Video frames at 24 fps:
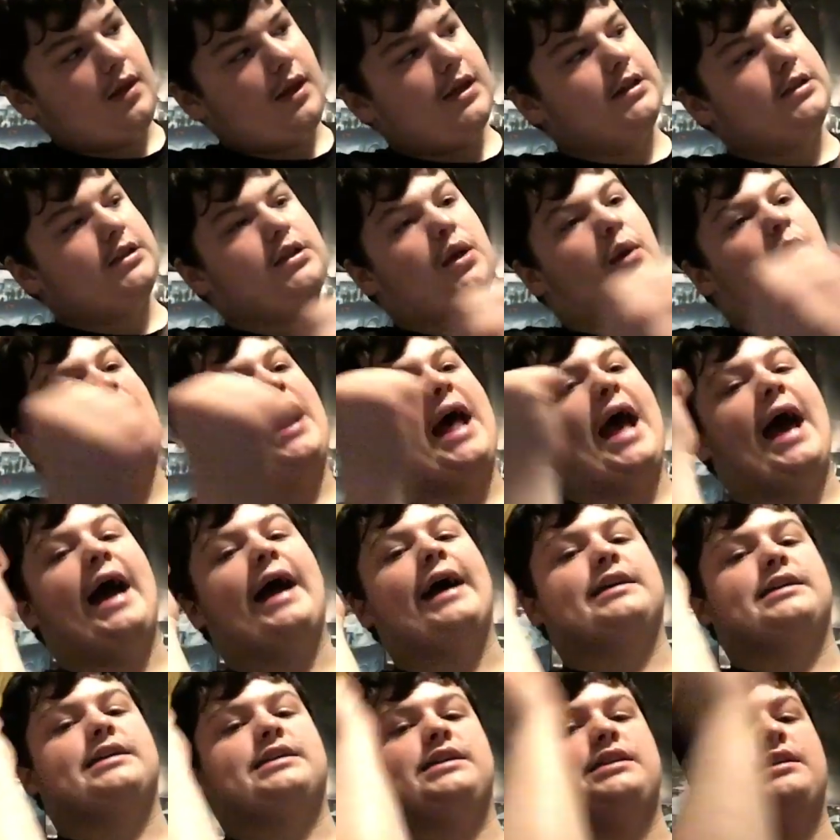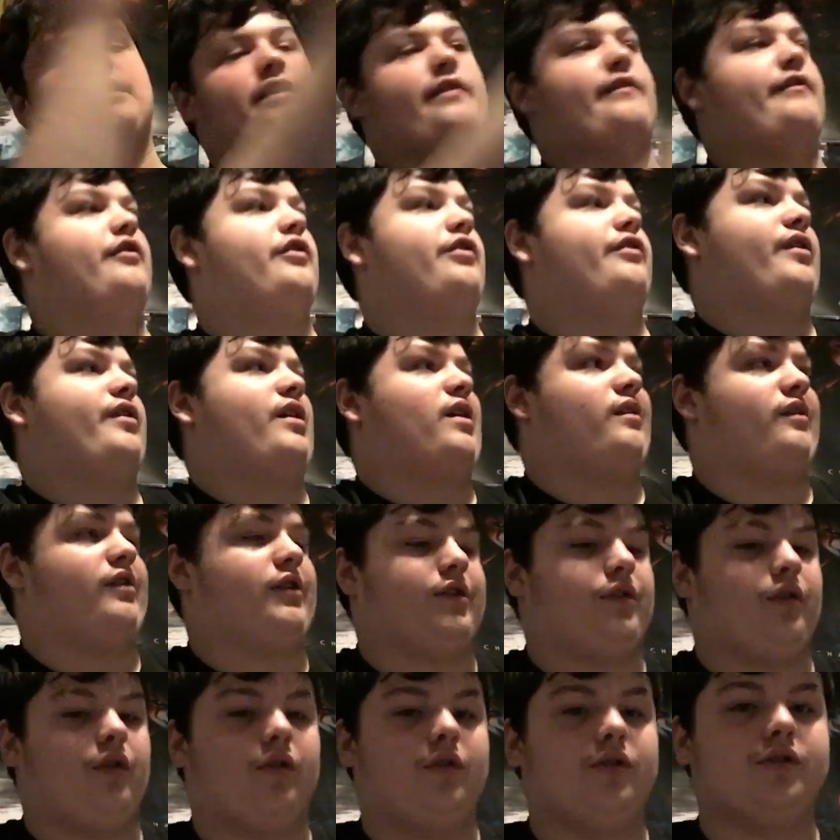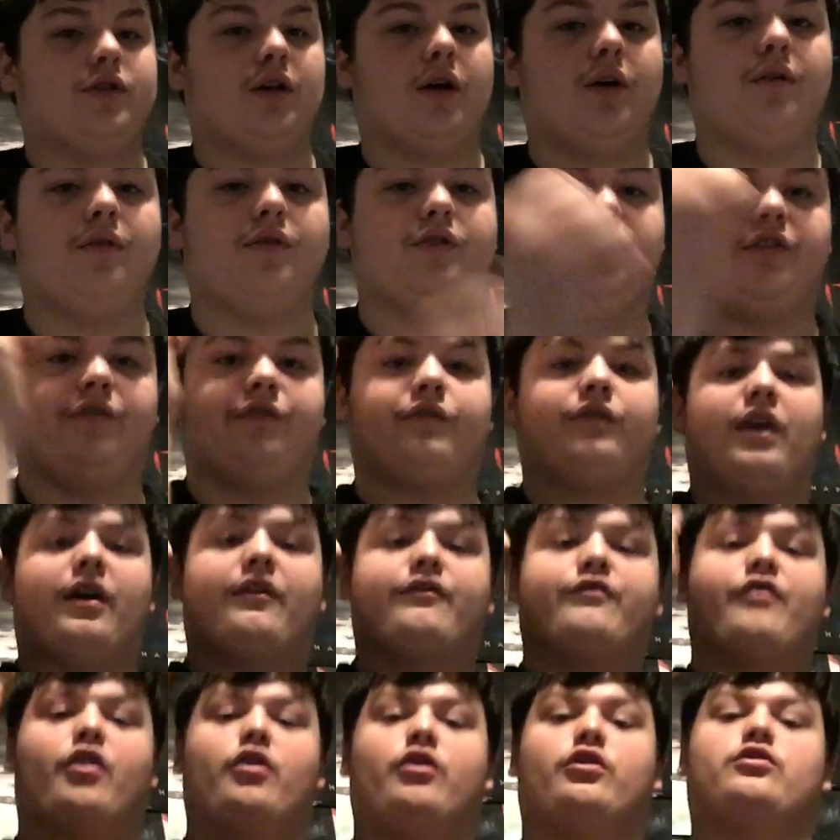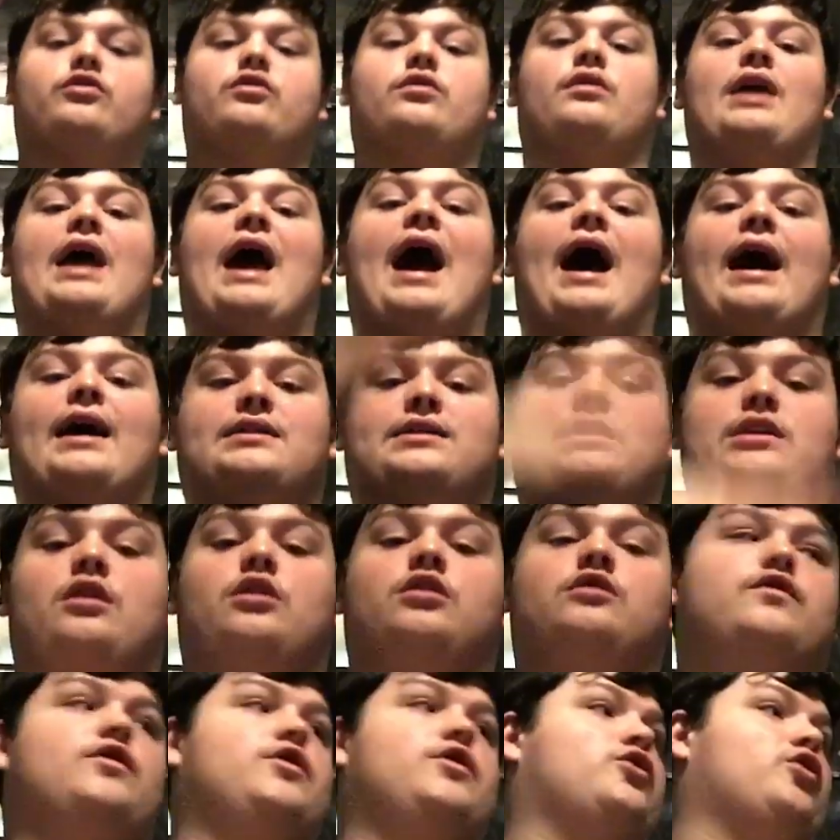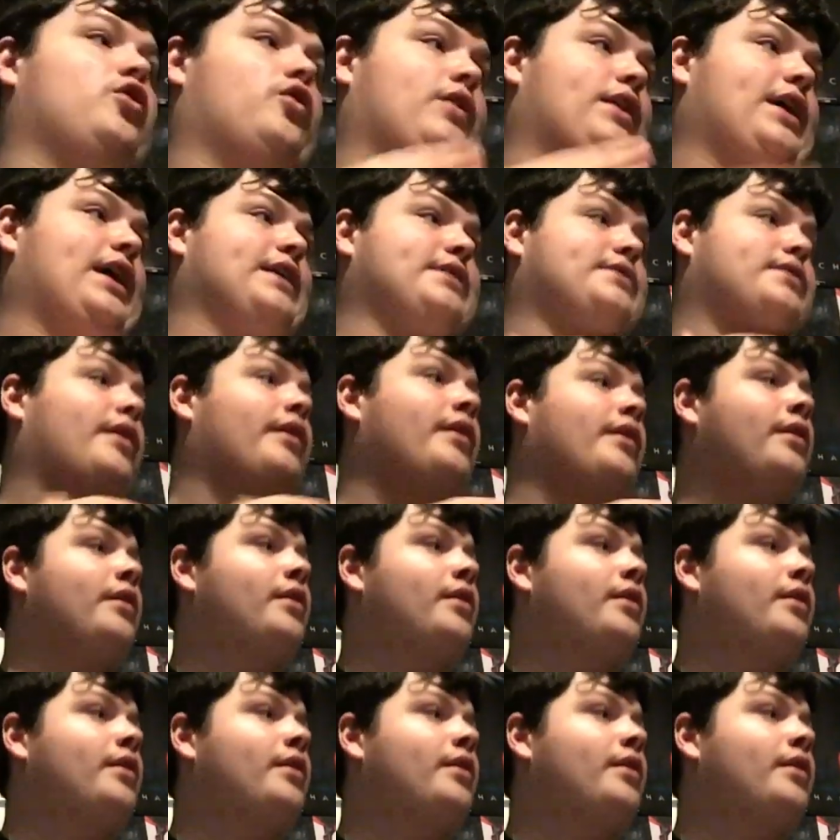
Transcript: Someone axes her through the front of the door, so they throw the axe, it goes through the door and hits her.